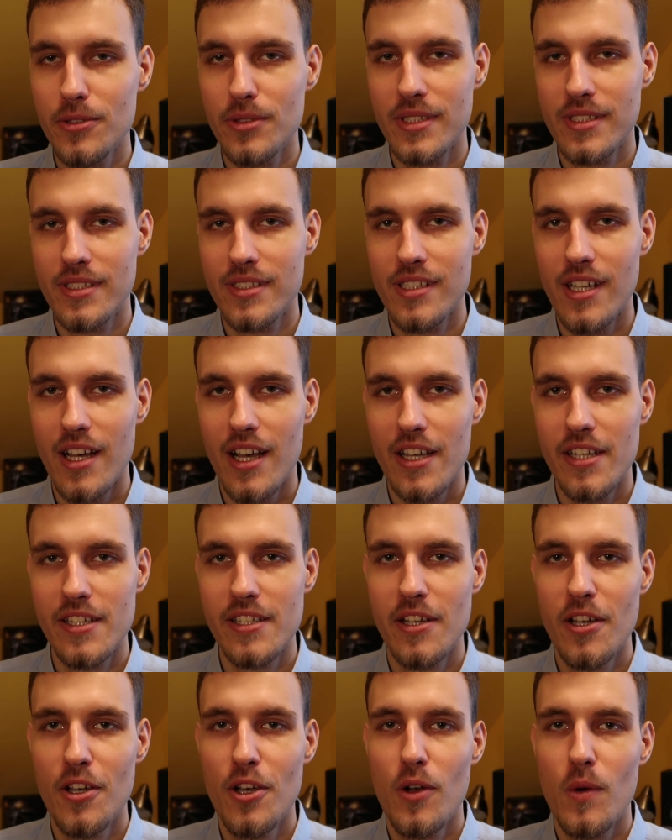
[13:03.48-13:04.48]
to
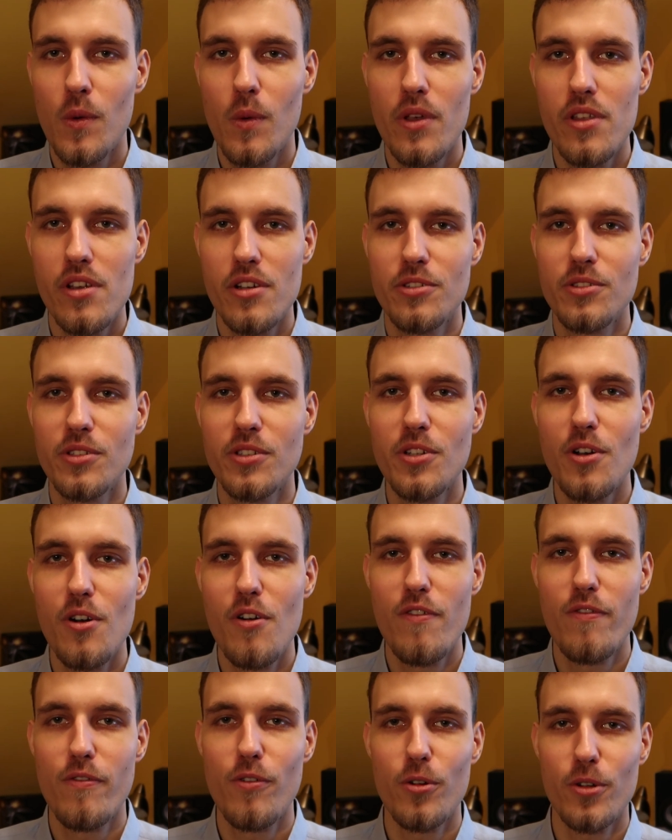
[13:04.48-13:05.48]
decide whether to
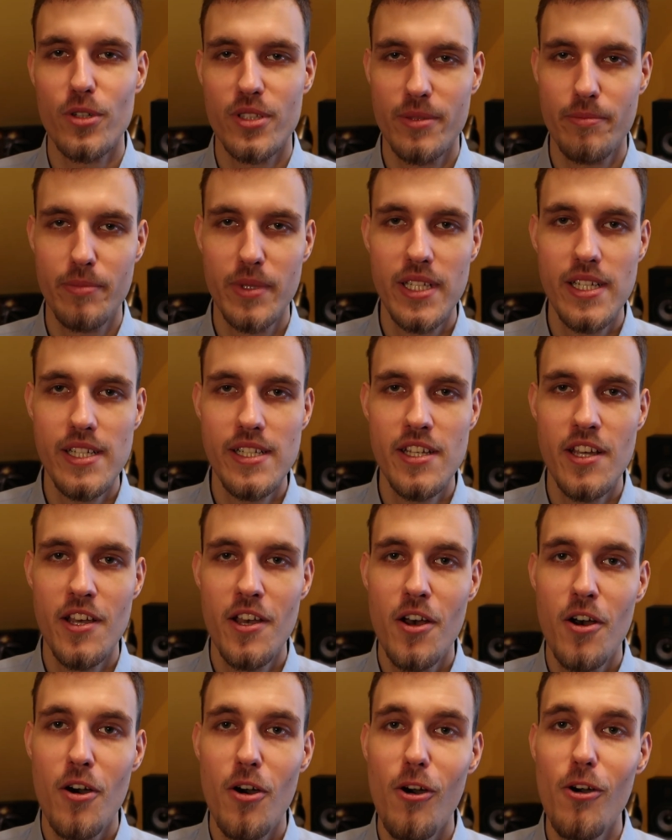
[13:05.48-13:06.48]
go for speed
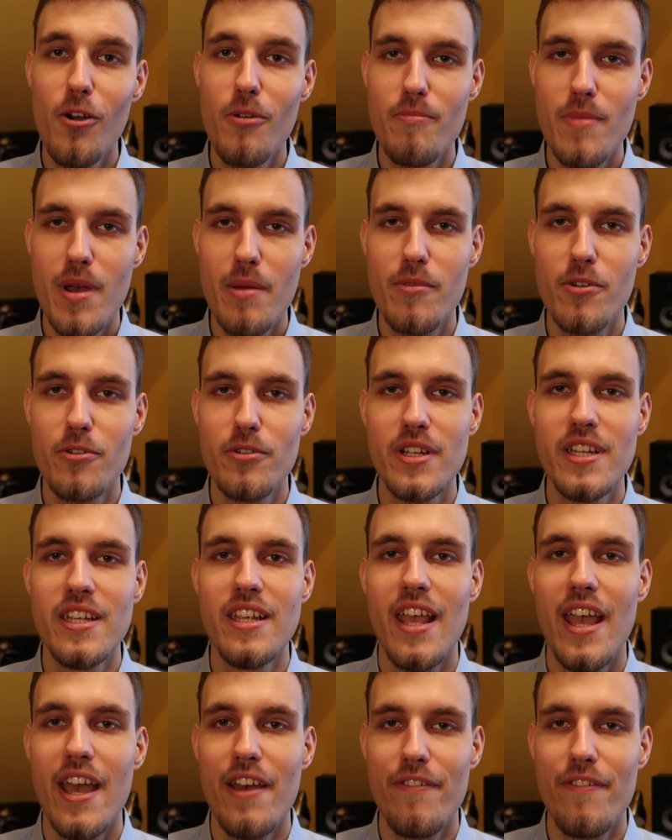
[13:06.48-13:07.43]
or memory